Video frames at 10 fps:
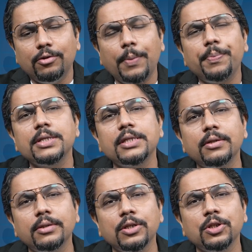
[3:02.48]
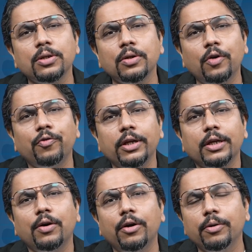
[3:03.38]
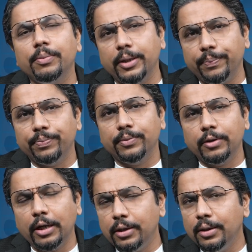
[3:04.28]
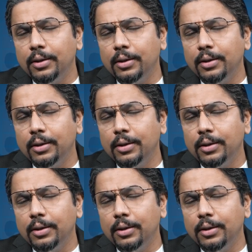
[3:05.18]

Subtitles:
representation of an economy, right?